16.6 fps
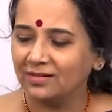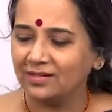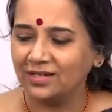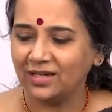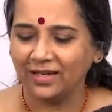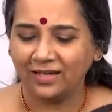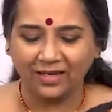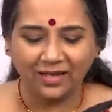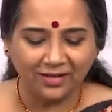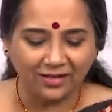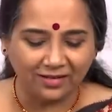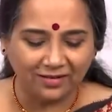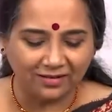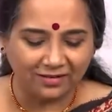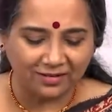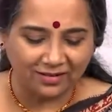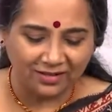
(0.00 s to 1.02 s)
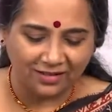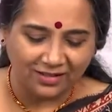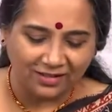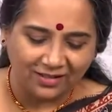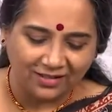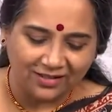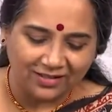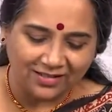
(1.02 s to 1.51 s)
Chayanat
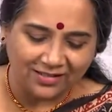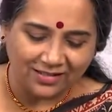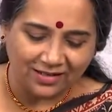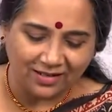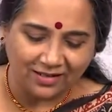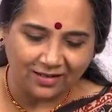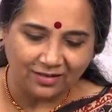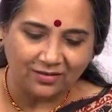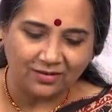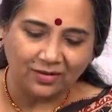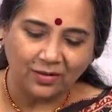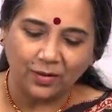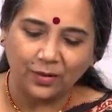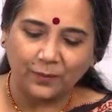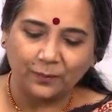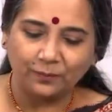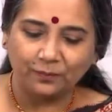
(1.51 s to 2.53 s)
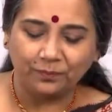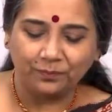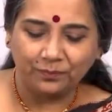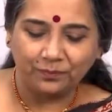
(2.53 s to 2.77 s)
is a rag um,